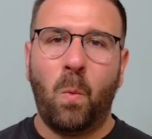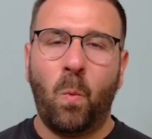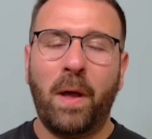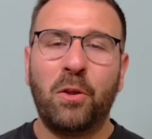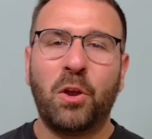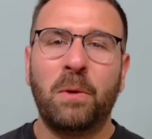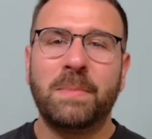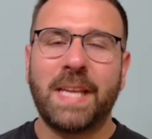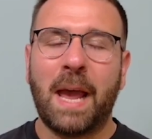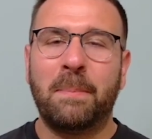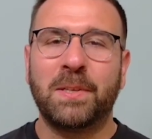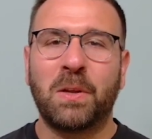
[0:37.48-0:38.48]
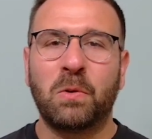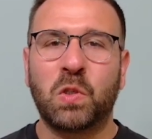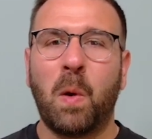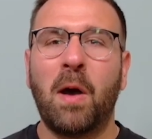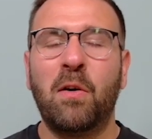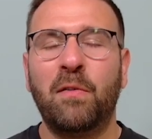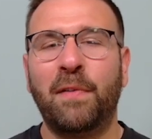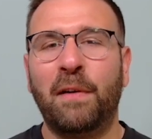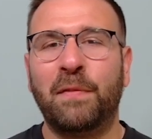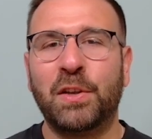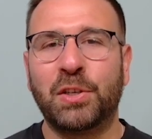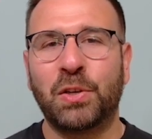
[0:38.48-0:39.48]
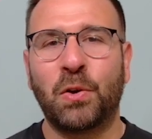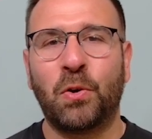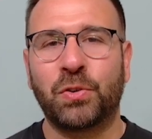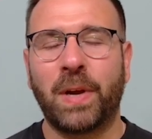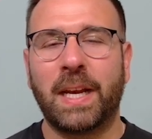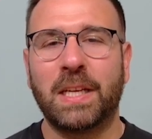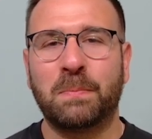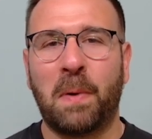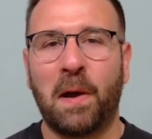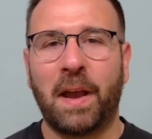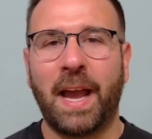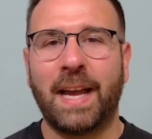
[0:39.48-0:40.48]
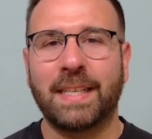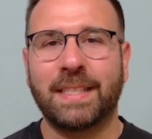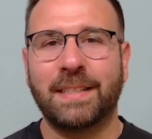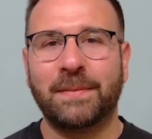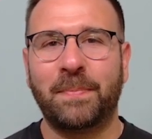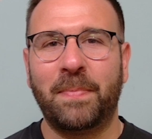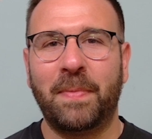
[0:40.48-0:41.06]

Welcome to episode 12 of the Just Horse Riders podcast.